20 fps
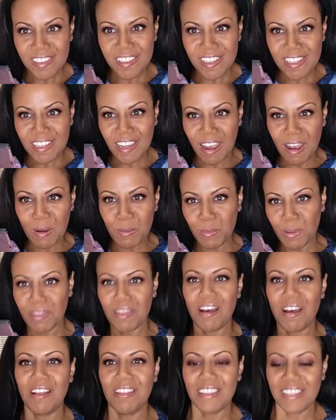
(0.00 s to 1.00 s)
did come
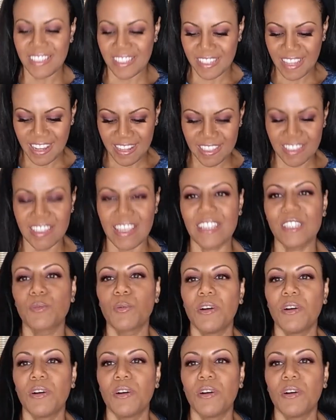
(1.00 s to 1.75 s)
with all these nice things.